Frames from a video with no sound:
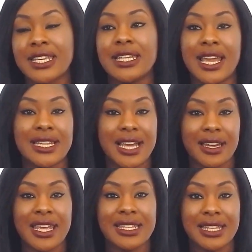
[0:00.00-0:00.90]
He laid
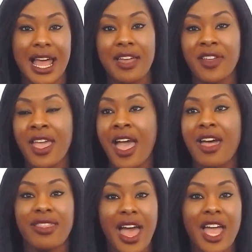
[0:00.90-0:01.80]
down his life,
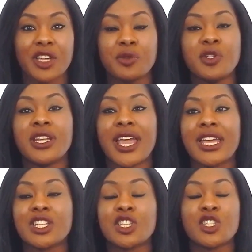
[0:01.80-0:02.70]
and that
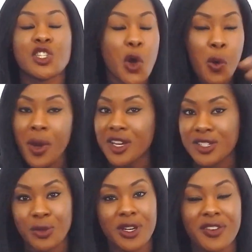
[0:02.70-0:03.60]
communicates so
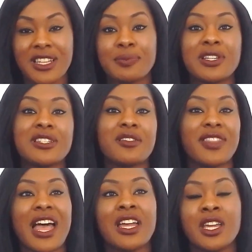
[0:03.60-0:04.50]
much to all of us. Because
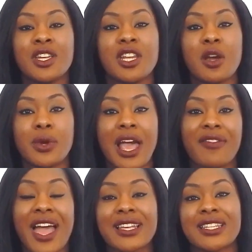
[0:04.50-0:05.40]
of that, you know, we
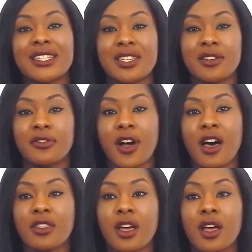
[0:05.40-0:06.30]
have access to the
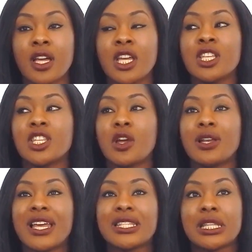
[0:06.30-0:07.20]
Father. So
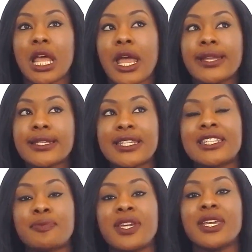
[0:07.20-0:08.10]
let's learn to
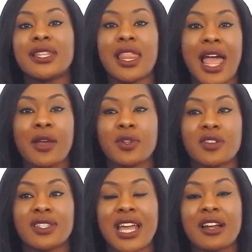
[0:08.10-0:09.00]
speak the language
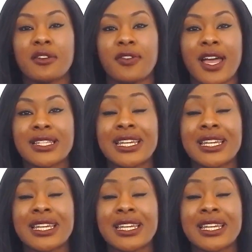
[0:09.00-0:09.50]
of sacrifice.